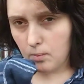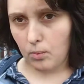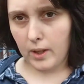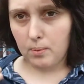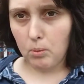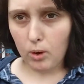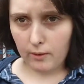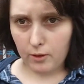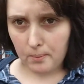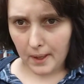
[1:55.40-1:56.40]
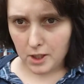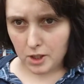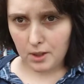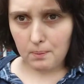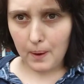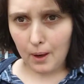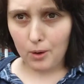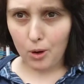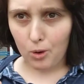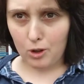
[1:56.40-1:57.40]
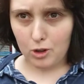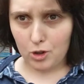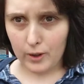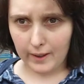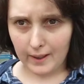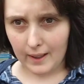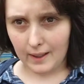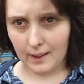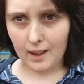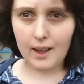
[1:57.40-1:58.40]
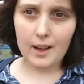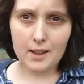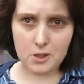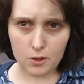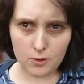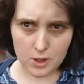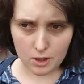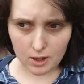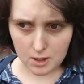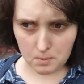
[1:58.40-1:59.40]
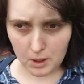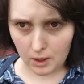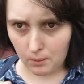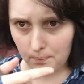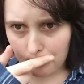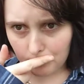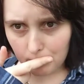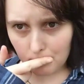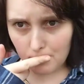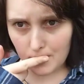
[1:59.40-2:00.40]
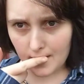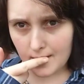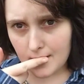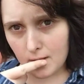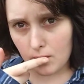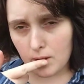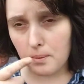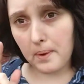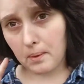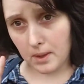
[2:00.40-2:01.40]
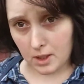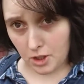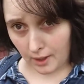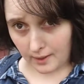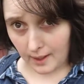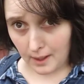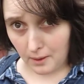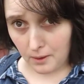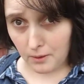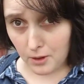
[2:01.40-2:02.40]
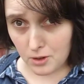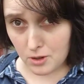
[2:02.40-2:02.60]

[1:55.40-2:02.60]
with more information about owner training service dogs below. So you'll be able to check that out if you're